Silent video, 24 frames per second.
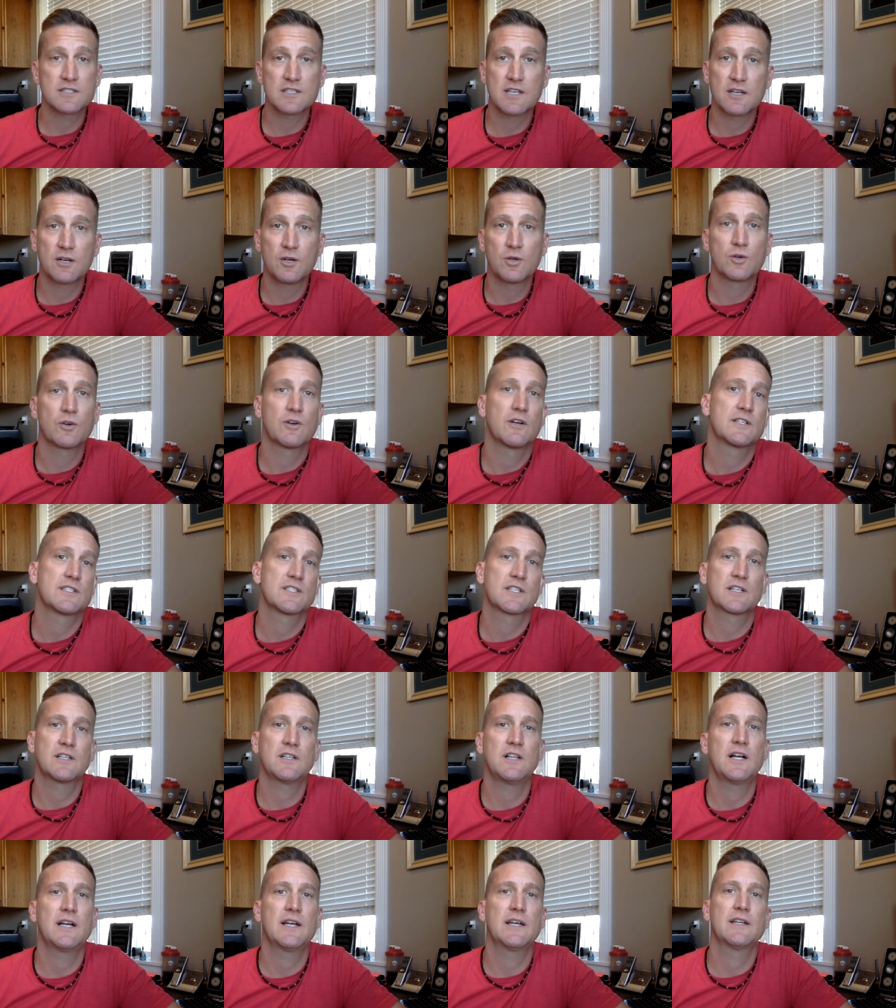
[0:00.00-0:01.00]
that owner as a
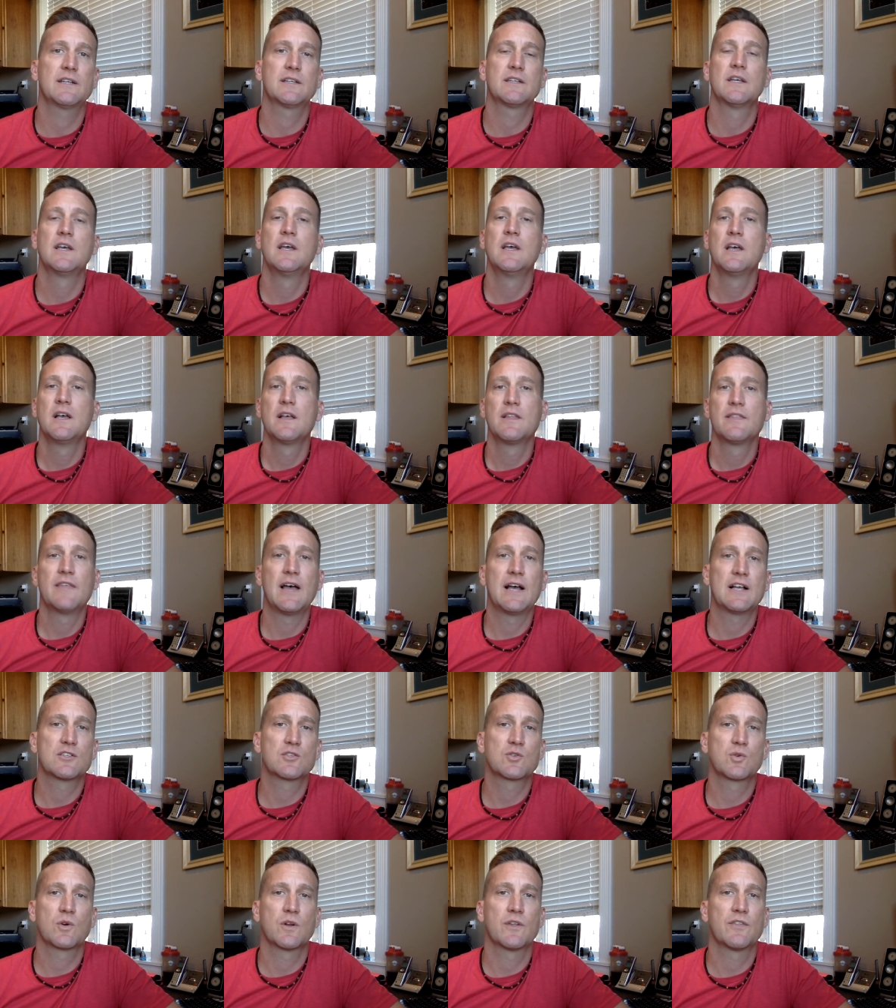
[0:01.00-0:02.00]
client,
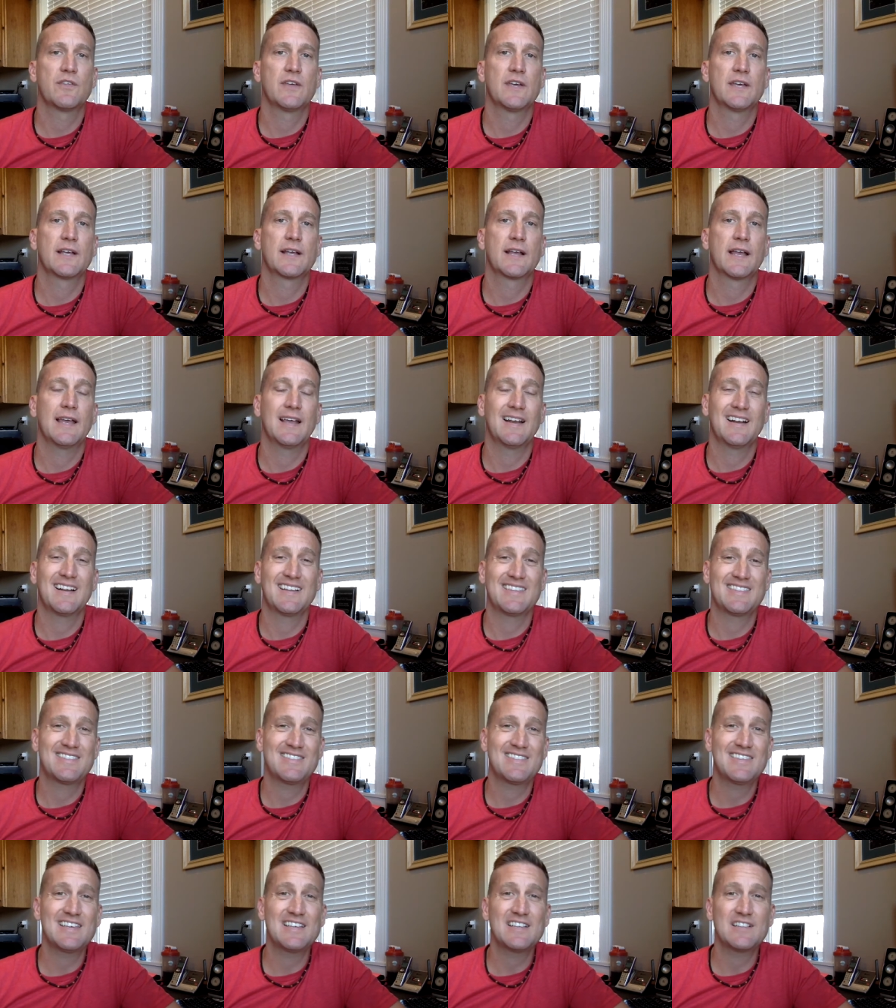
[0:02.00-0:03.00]
that sort of thing. And I
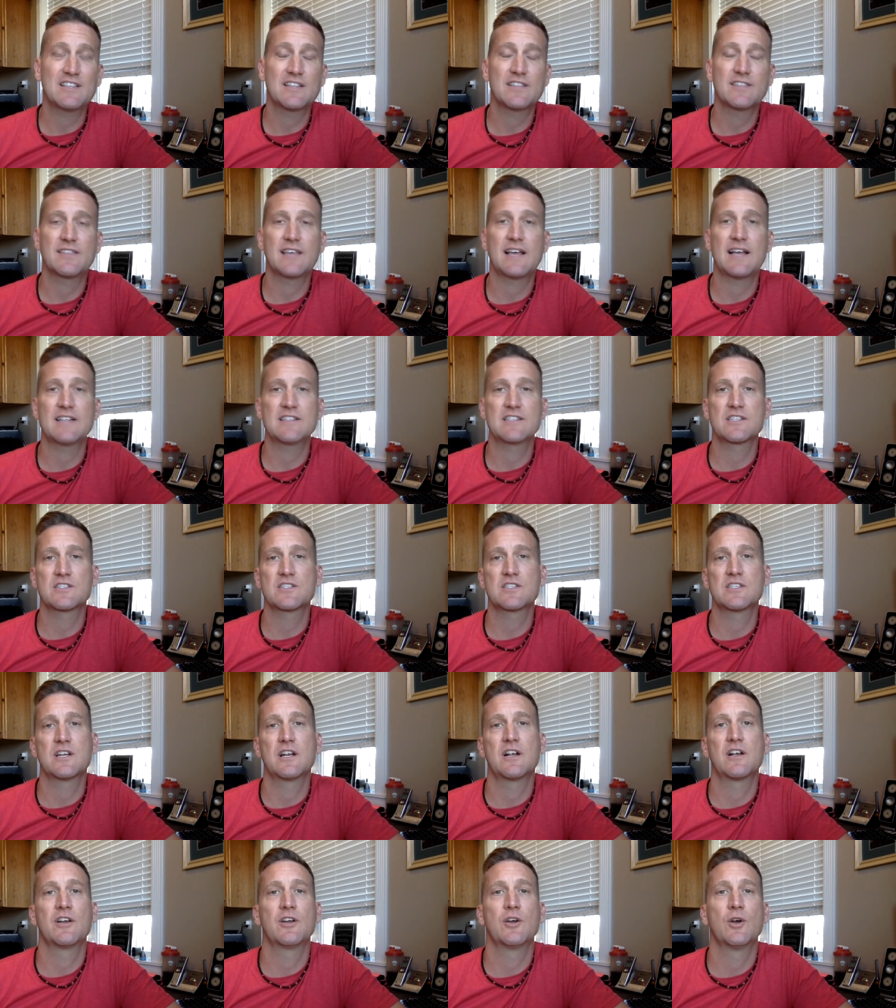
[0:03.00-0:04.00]
think that that's a
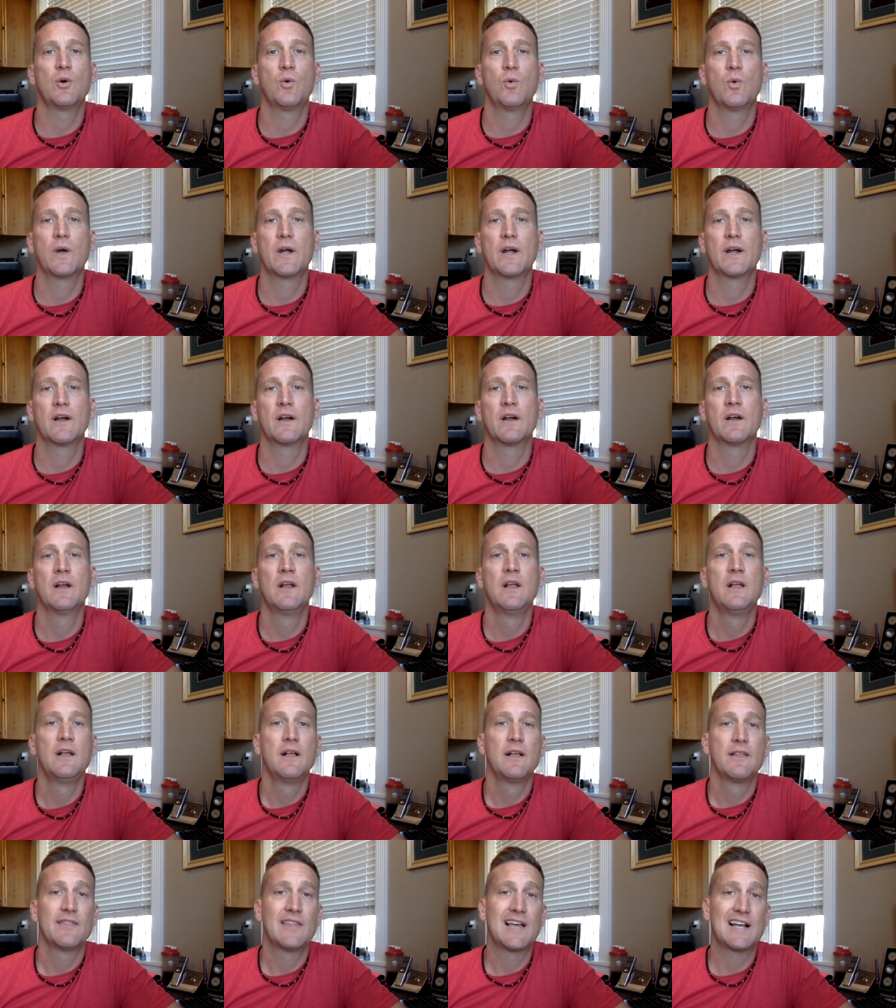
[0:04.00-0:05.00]
scenario where
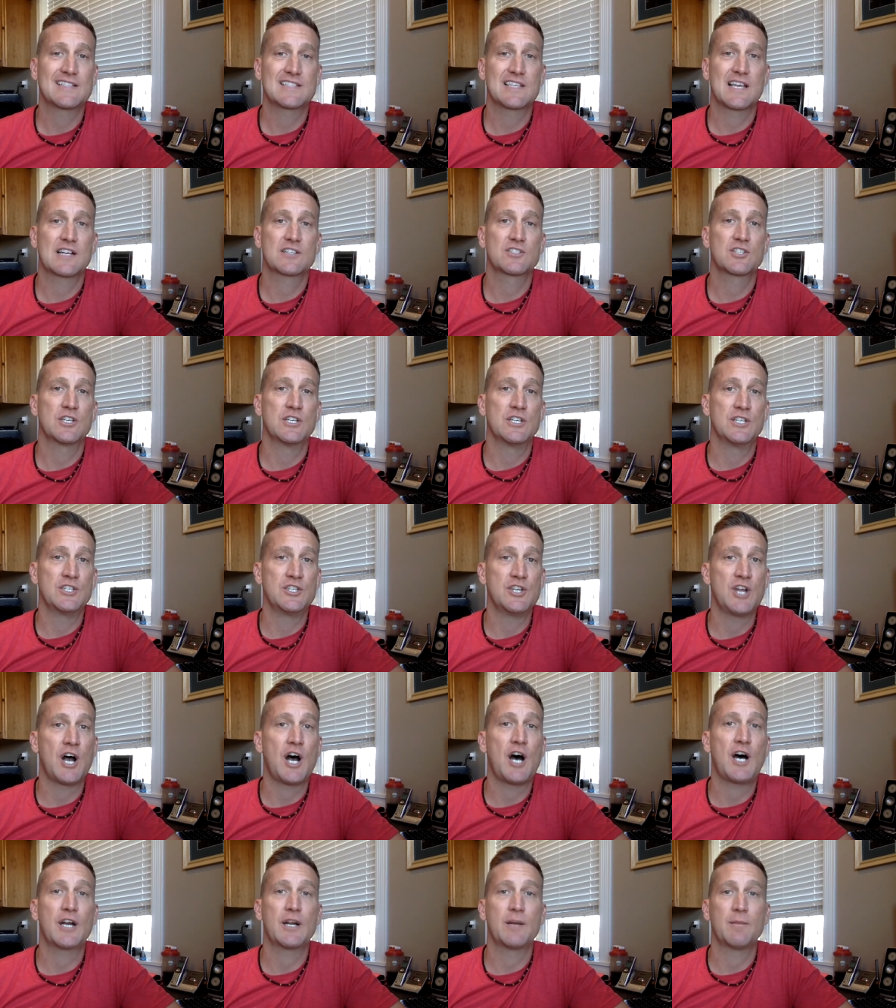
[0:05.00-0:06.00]
that's actually
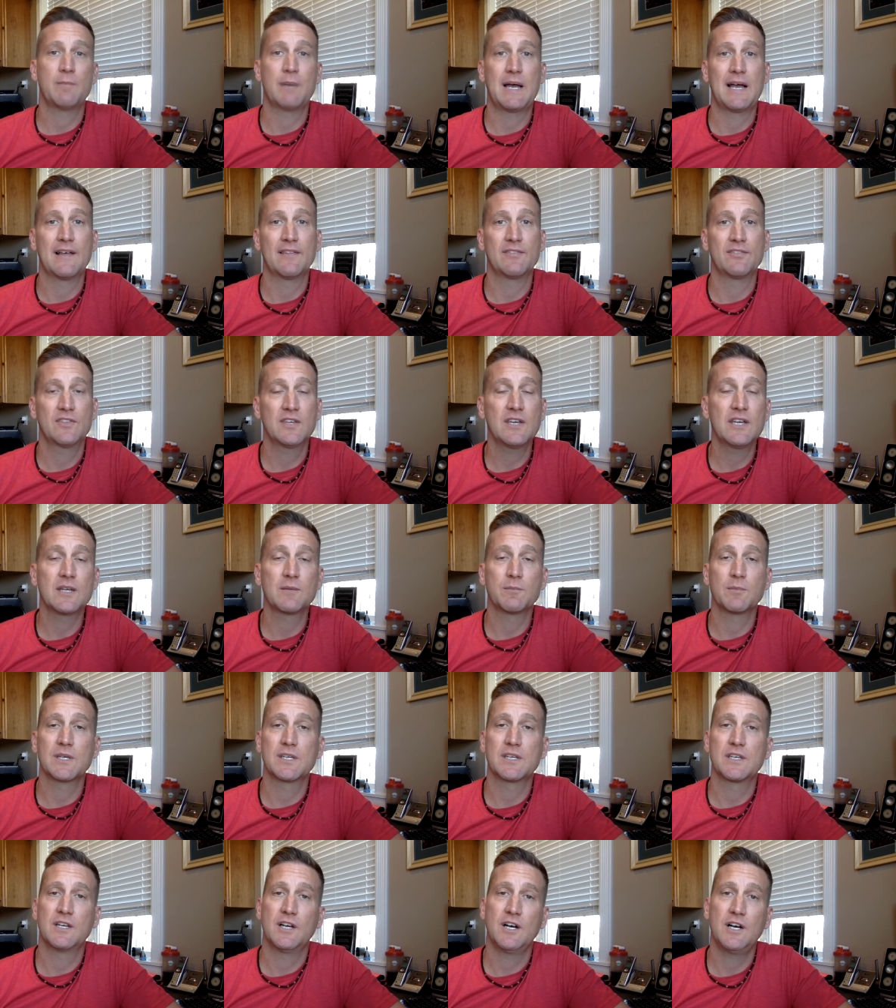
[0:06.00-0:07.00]
not a bad thing
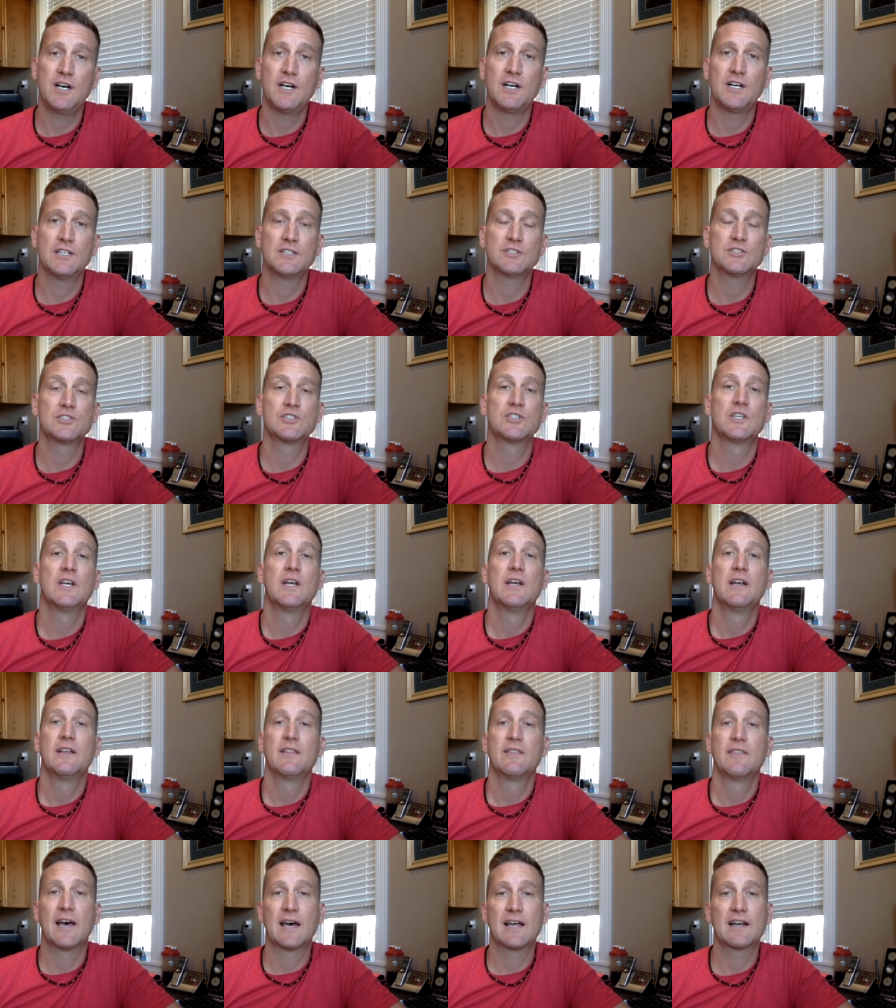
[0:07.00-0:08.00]
because
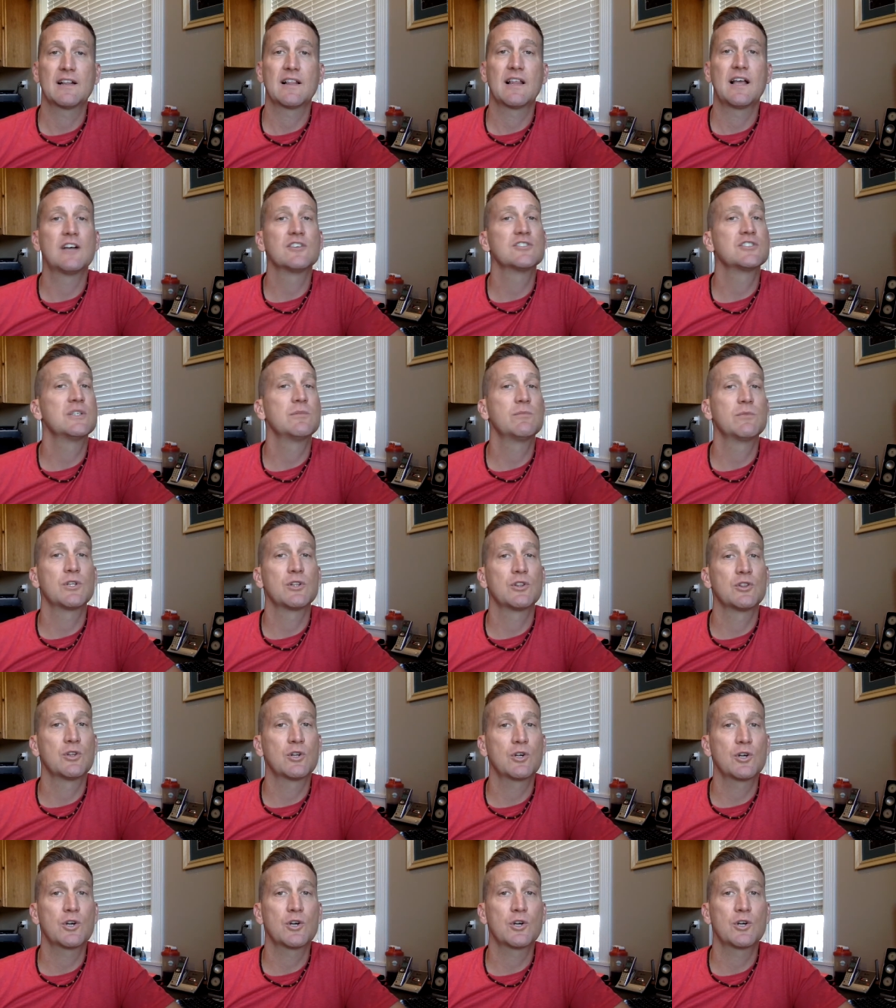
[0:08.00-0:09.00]
that allows him to
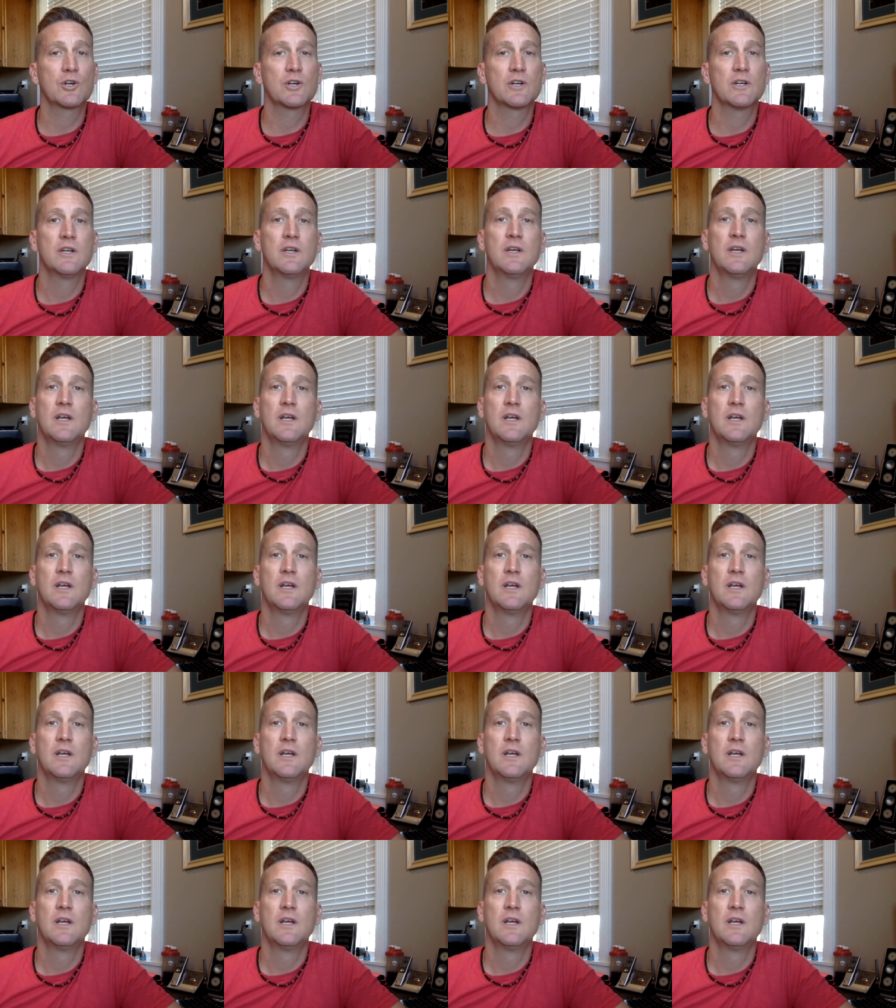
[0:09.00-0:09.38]
learn